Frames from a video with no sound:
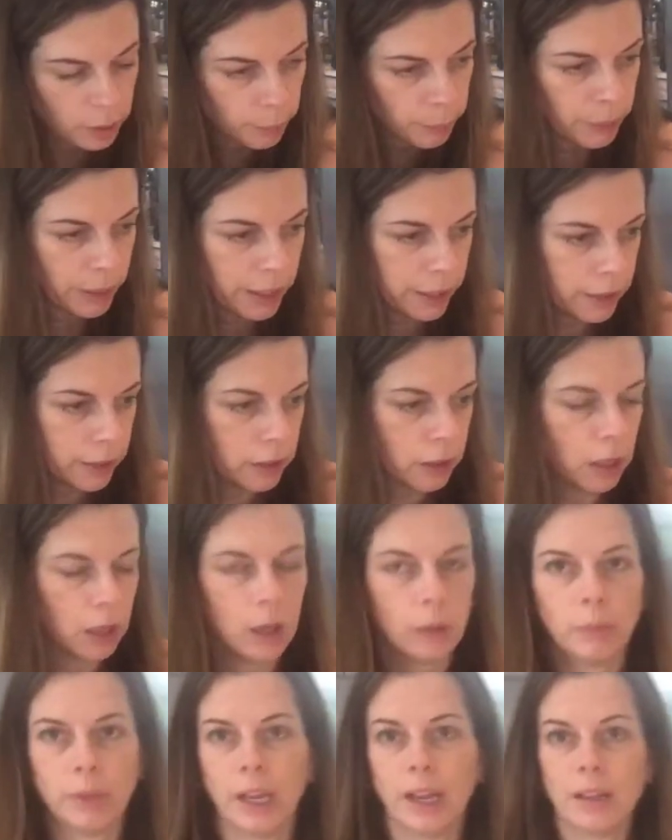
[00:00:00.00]
to bake.
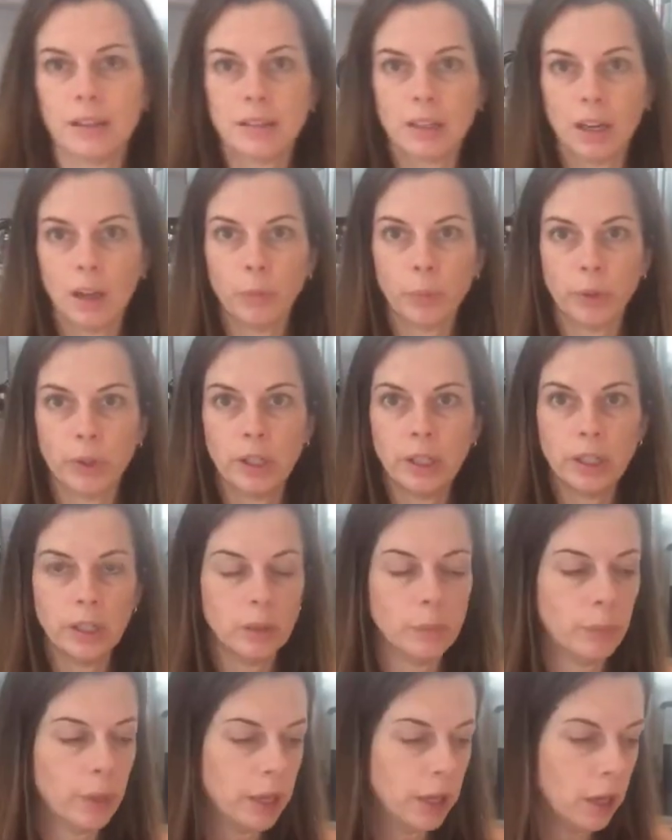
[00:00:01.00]
Like I said, I preheated
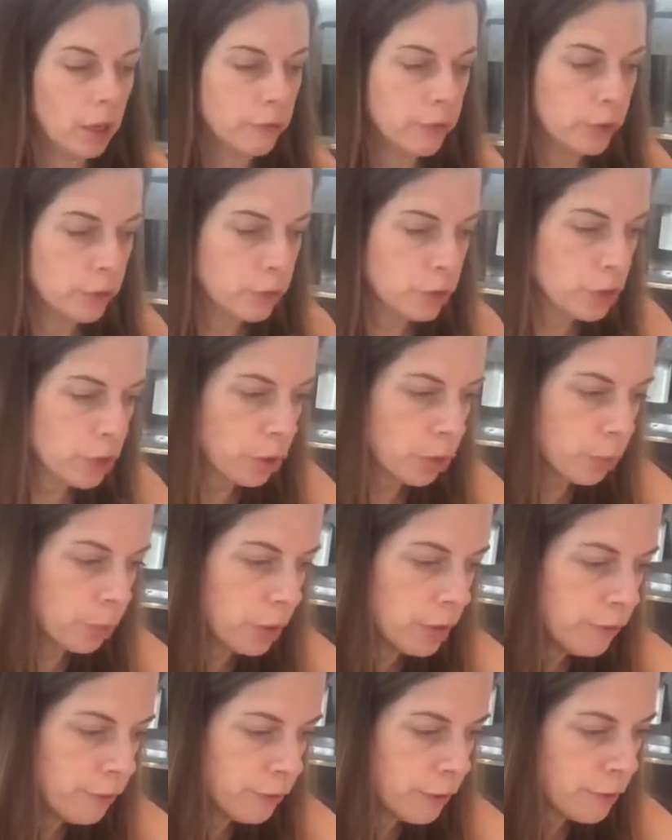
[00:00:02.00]
my oven to
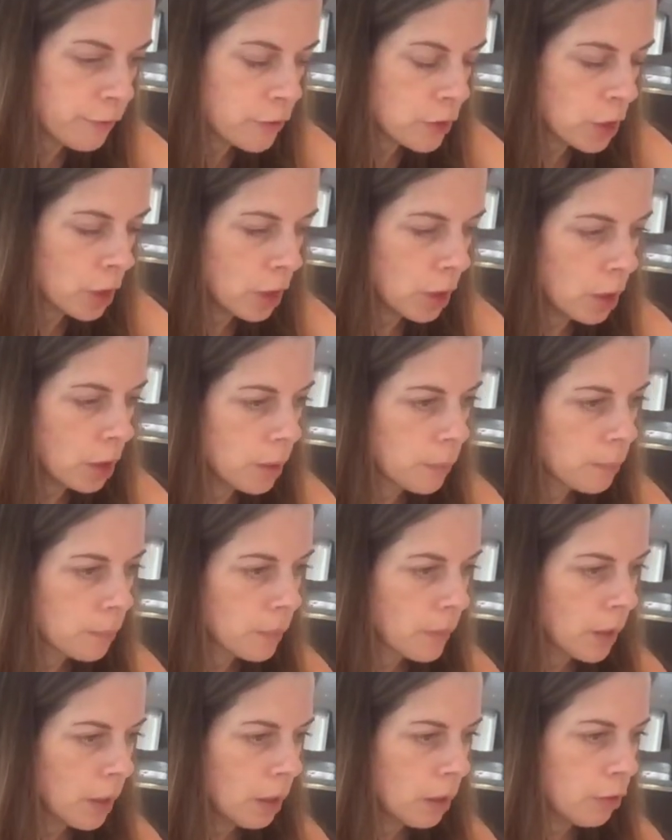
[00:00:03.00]
350
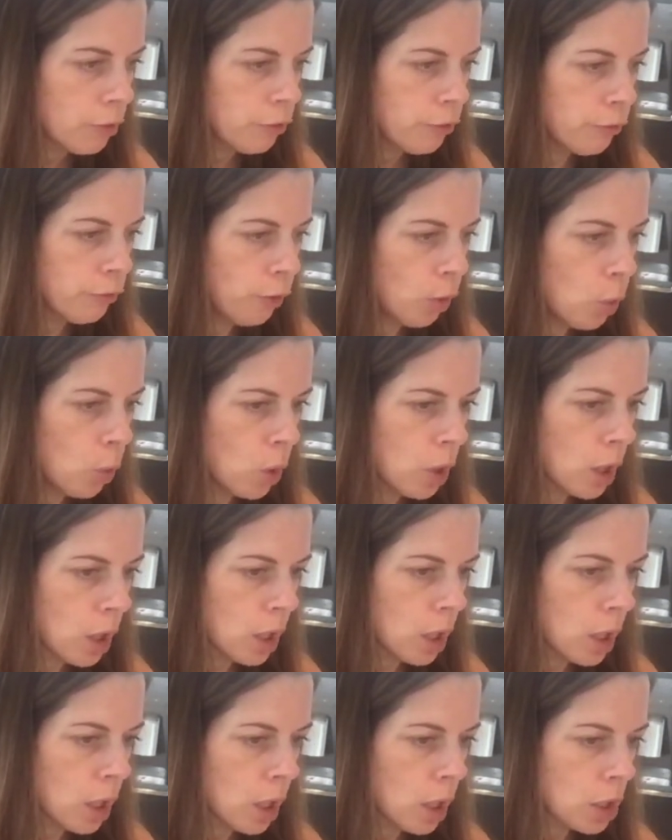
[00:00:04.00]

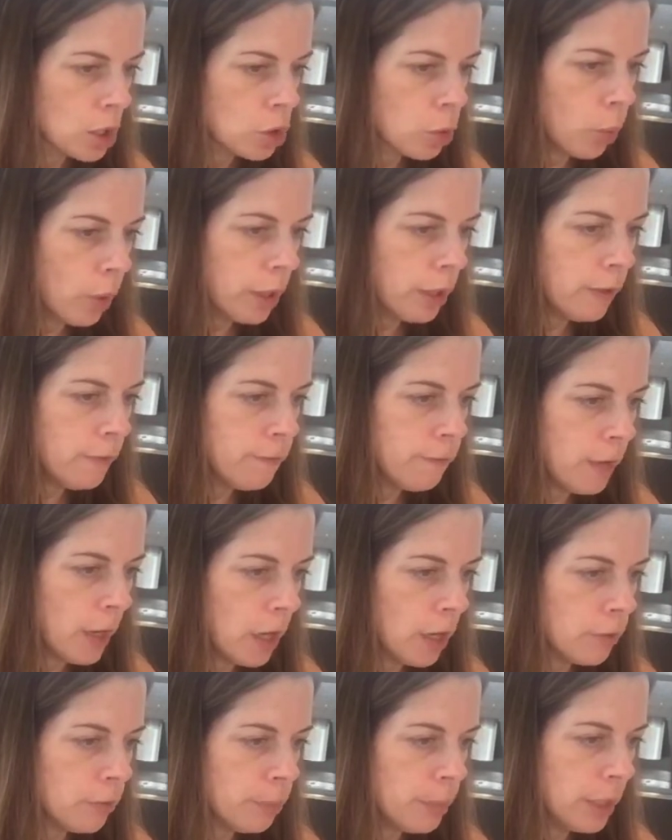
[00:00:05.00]
for
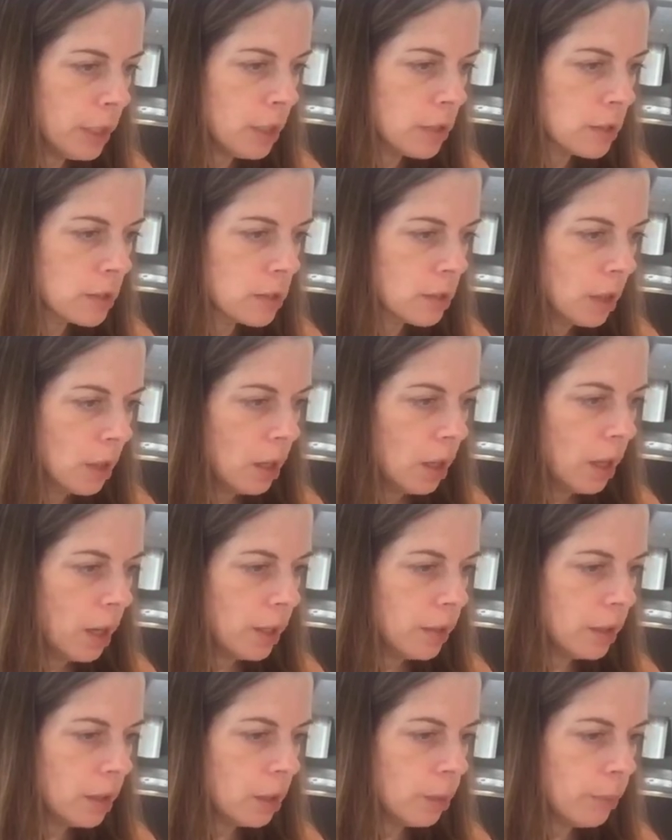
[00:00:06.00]
25 minutes.
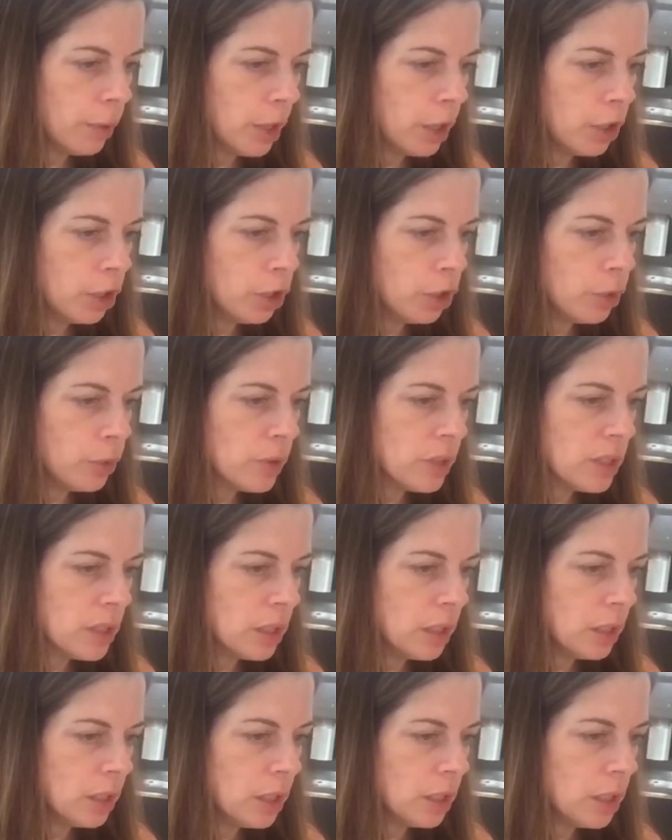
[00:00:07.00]
And then I'm going to use
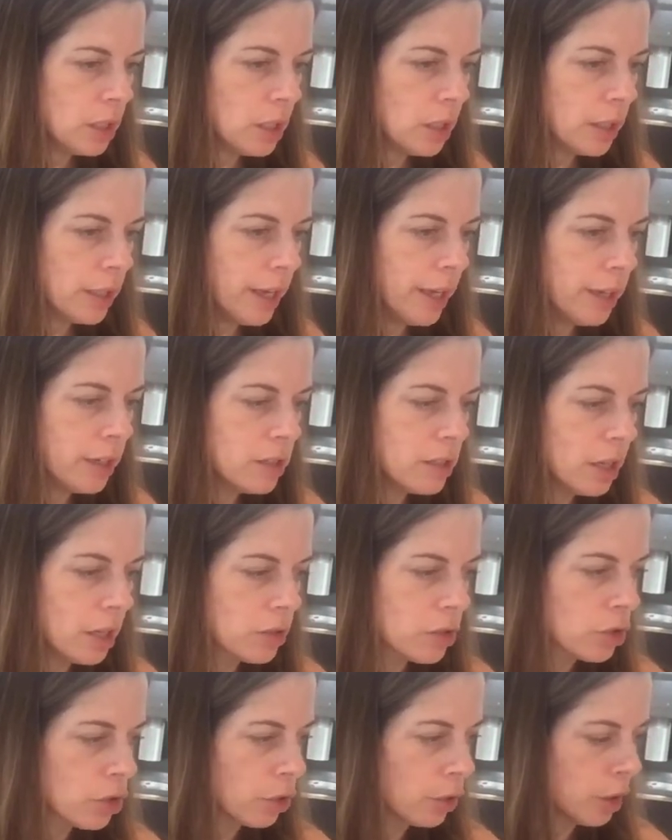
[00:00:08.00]
the cake
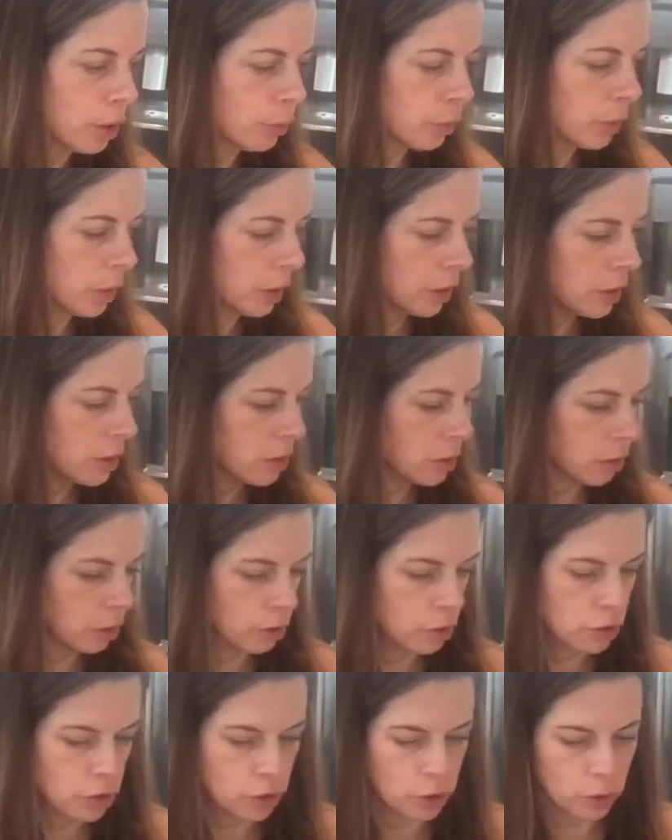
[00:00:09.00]
tester and
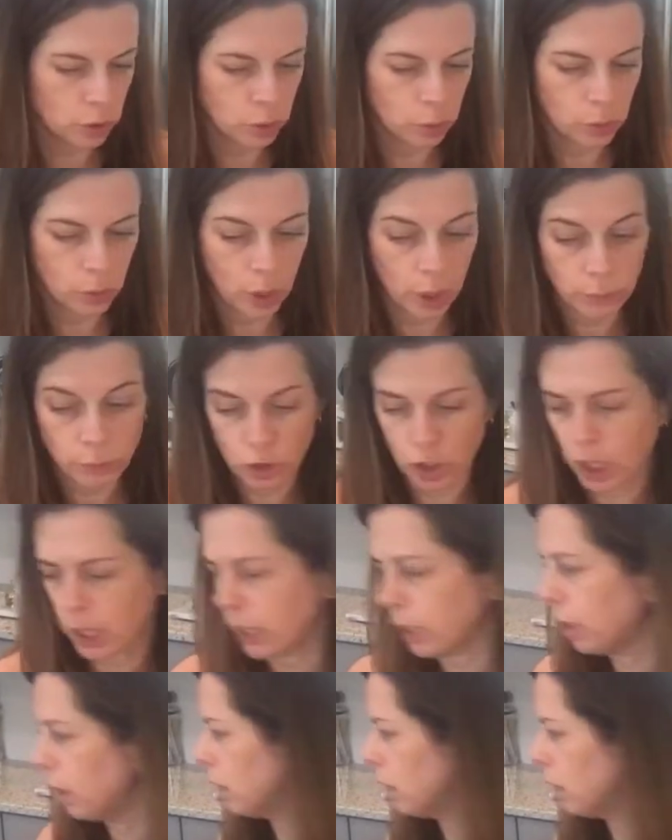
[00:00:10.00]
releaser to check it.